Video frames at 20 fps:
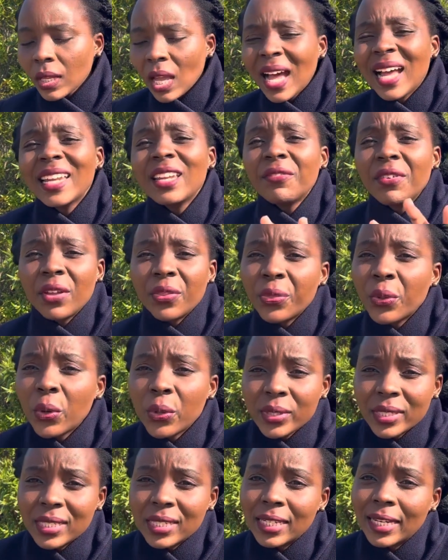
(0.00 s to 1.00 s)
And even
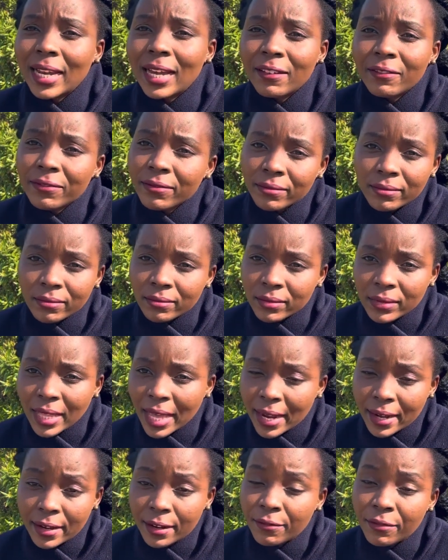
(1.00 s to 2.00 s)
those still have
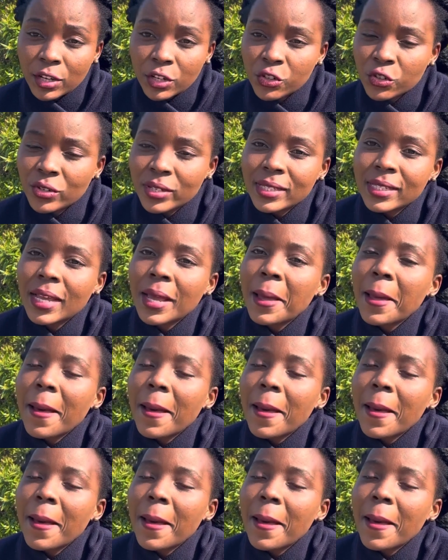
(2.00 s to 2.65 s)
their divisions,